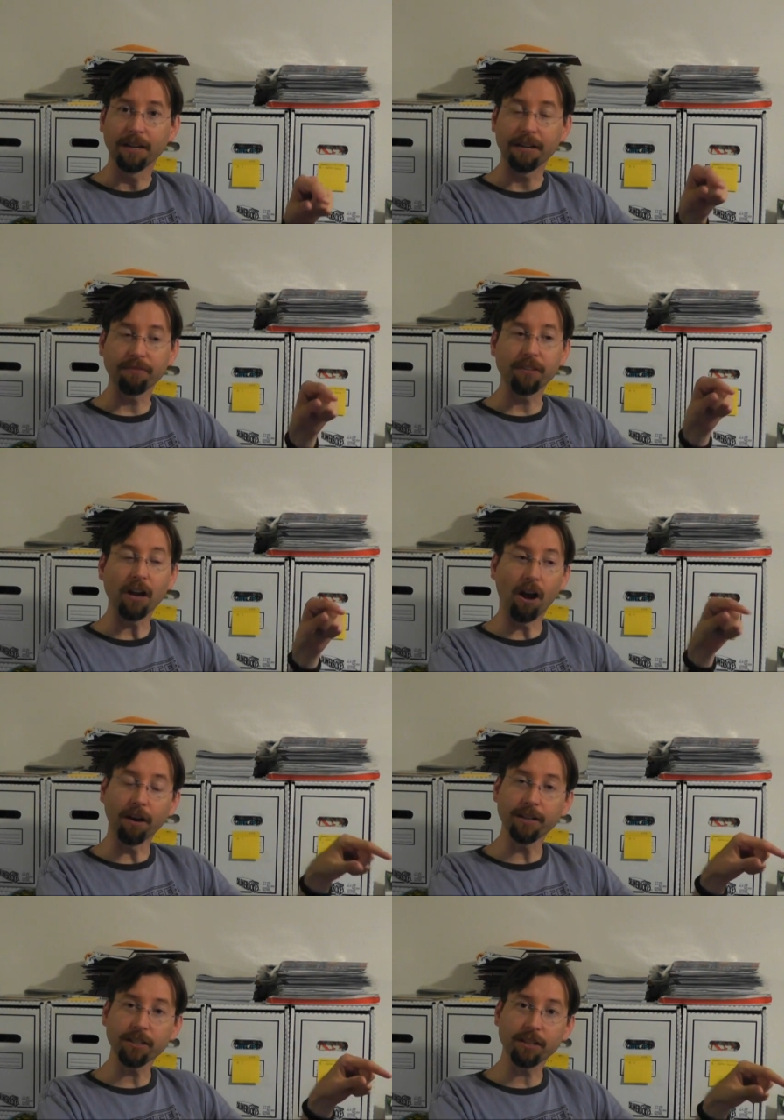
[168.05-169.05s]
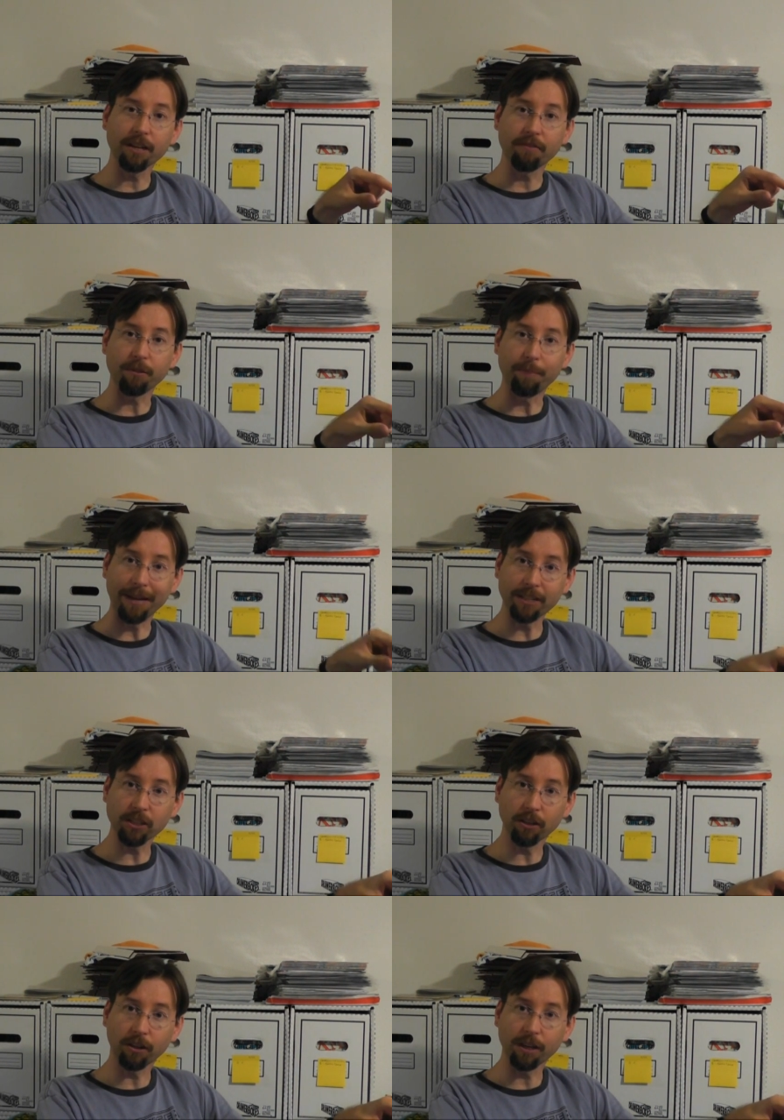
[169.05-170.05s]
If the artist, if the
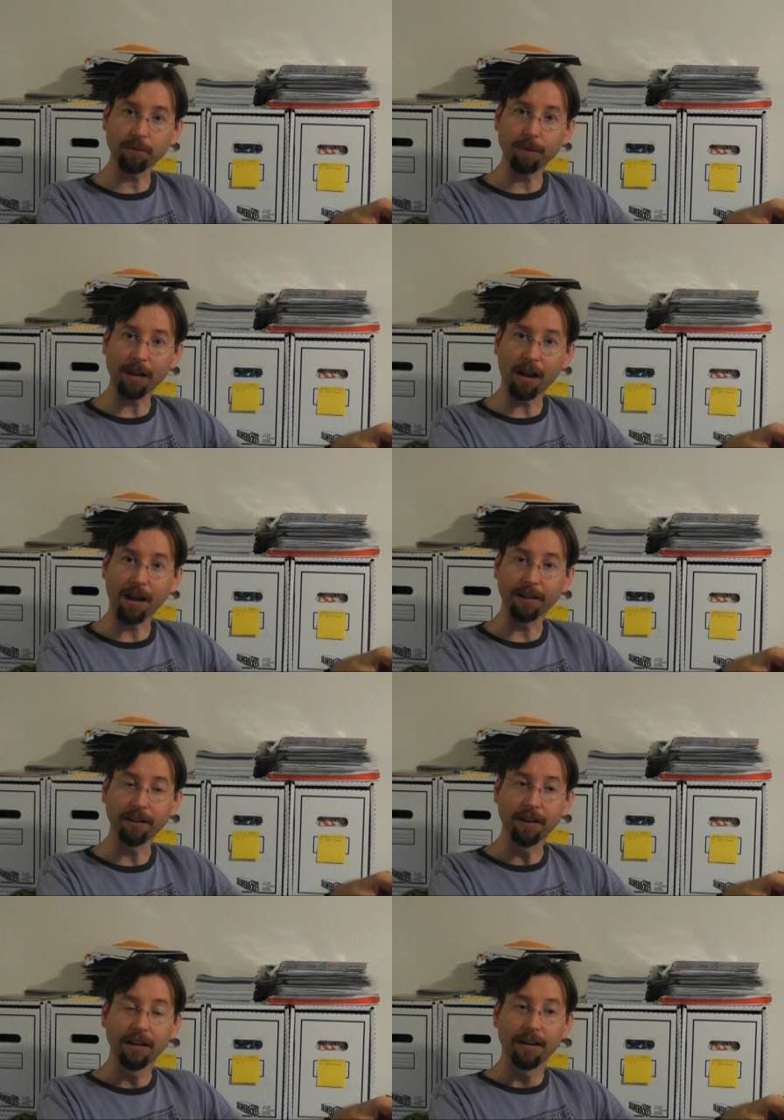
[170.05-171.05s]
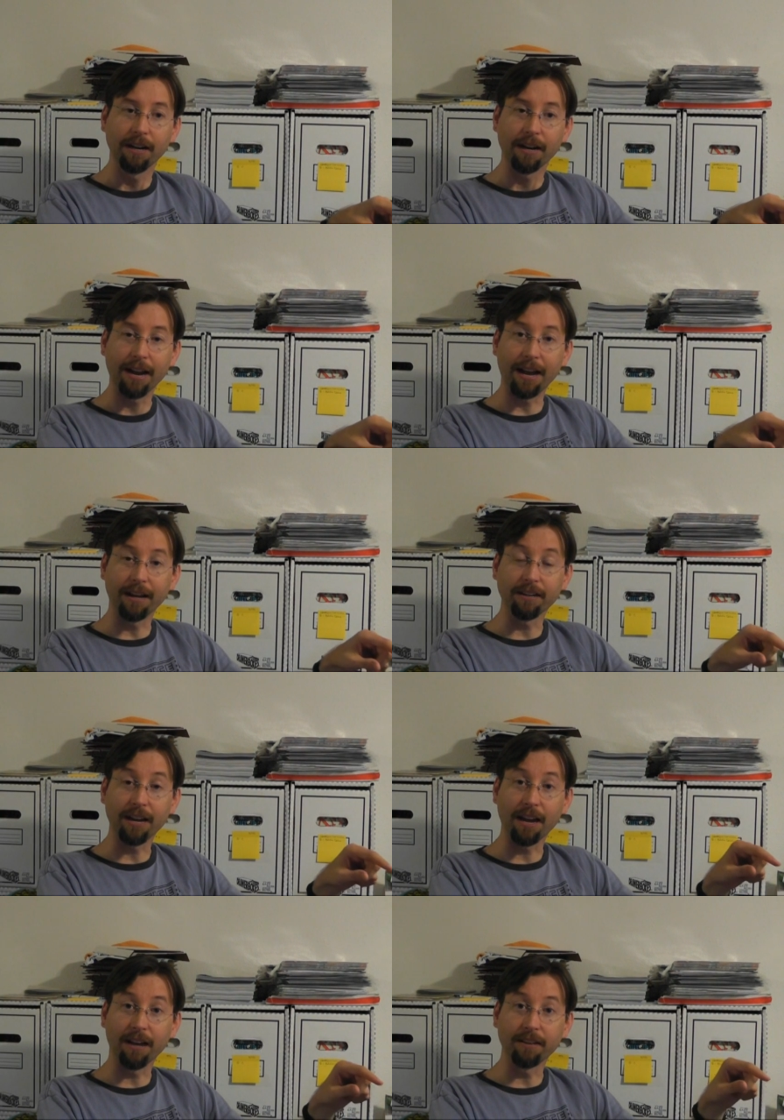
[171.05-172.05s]
penciler gets behind and,
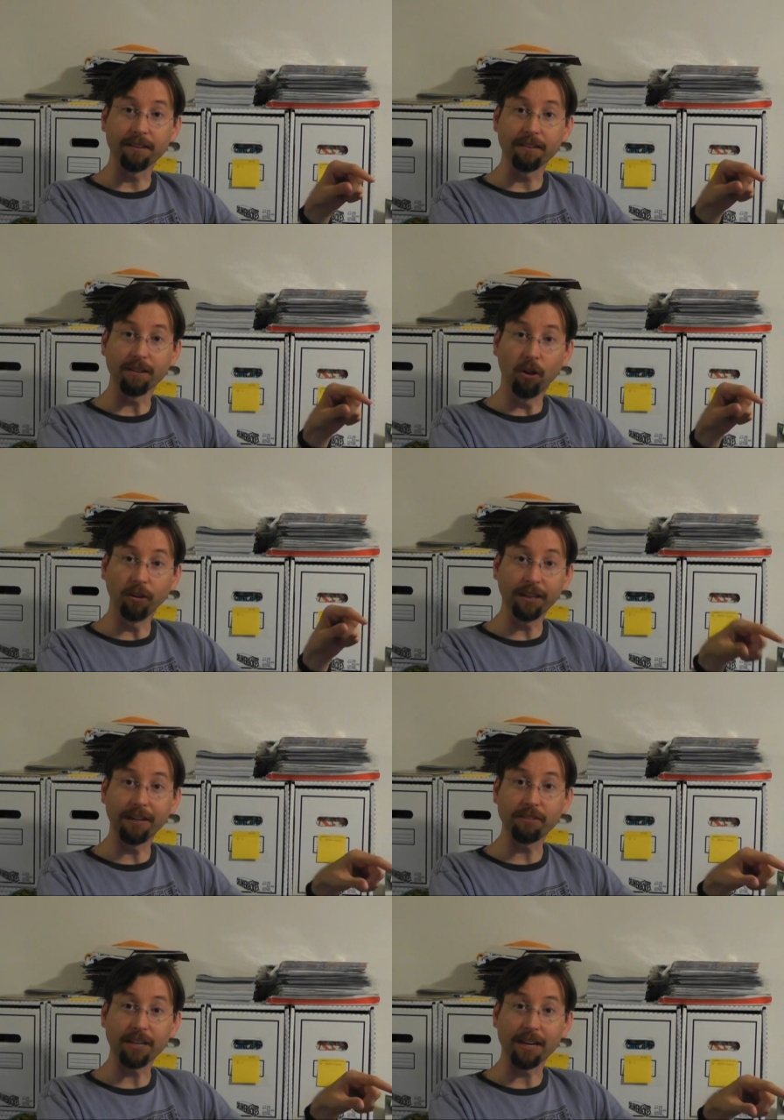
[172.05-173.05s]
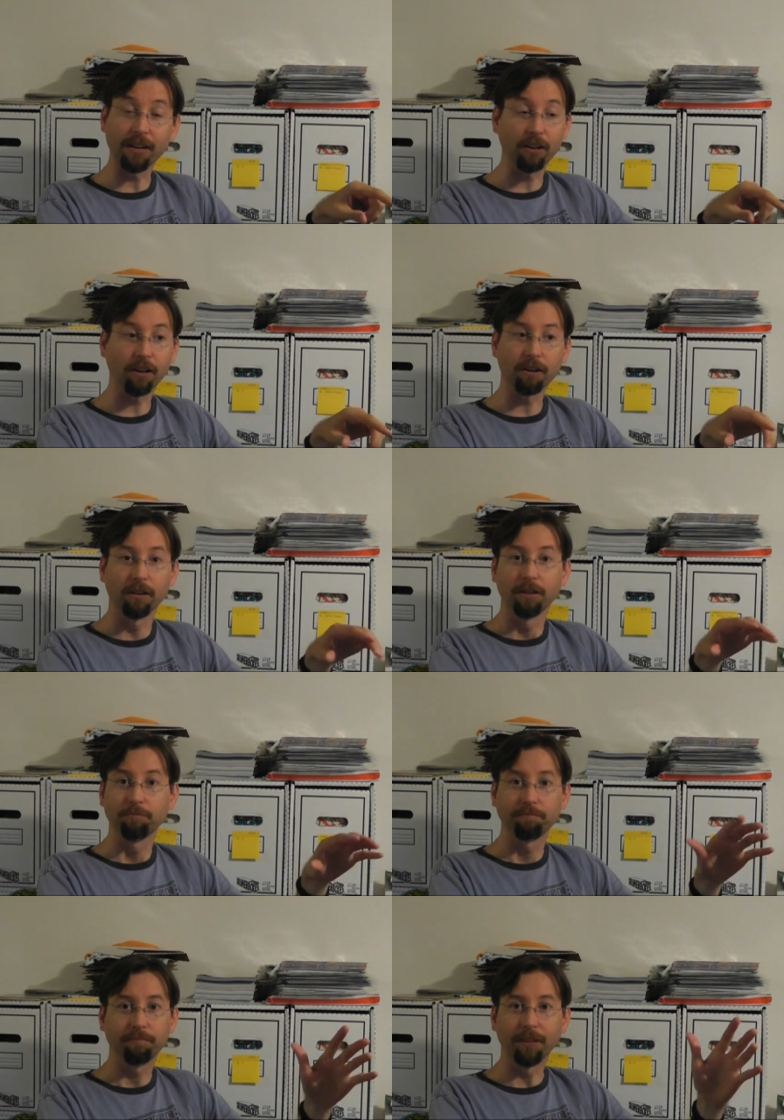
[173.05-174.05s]
and only gives the inker,
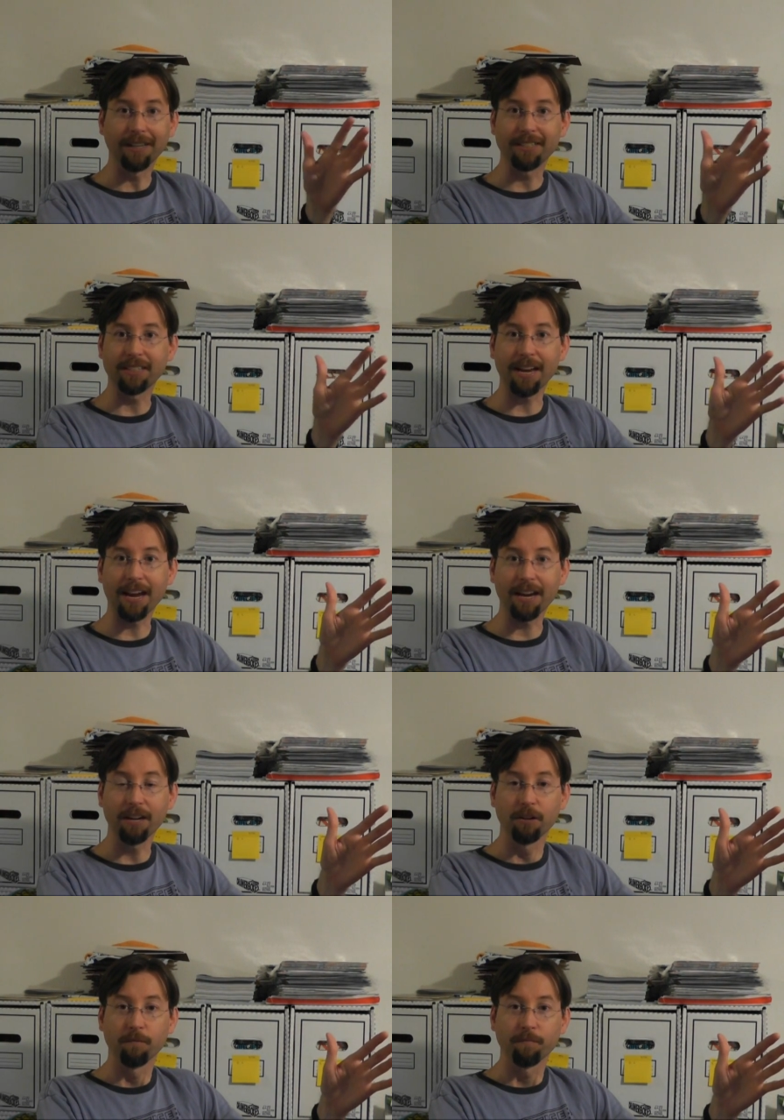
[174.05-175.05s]
let's say,